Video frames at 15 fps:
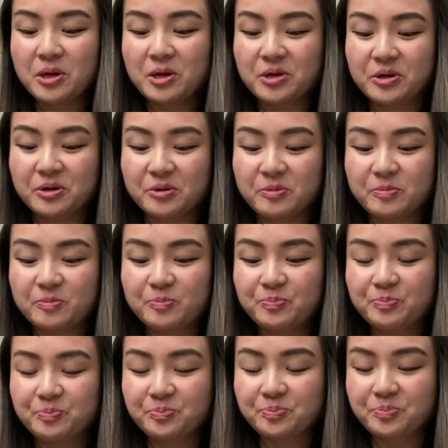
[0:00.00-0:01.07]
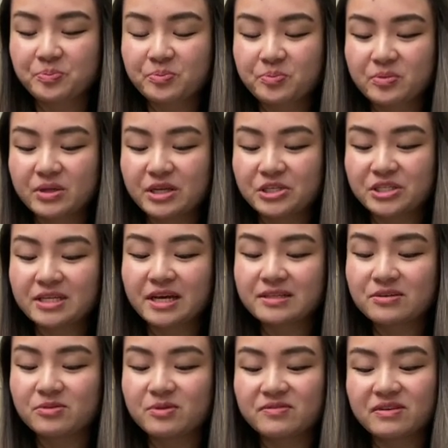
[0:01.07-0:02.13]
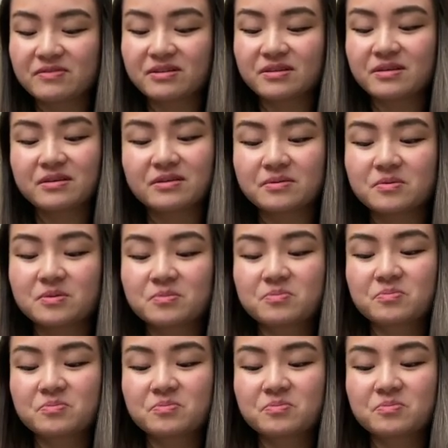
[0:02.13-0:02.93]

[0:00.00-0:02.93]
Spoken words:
It just has all my favorite things.